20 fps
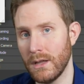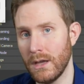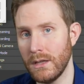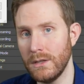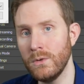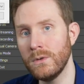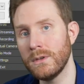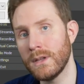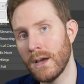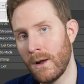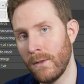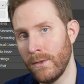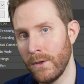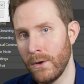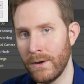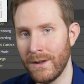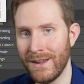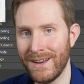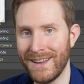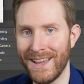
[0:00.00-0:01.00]
that you
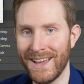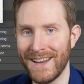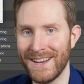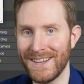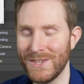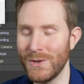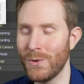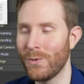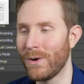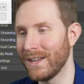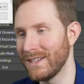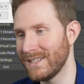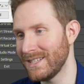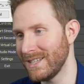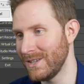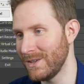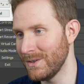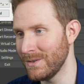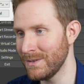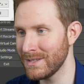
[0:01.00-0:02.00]
downloaded and you want to
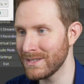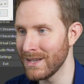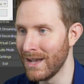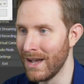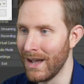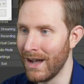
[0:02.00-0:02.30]
use.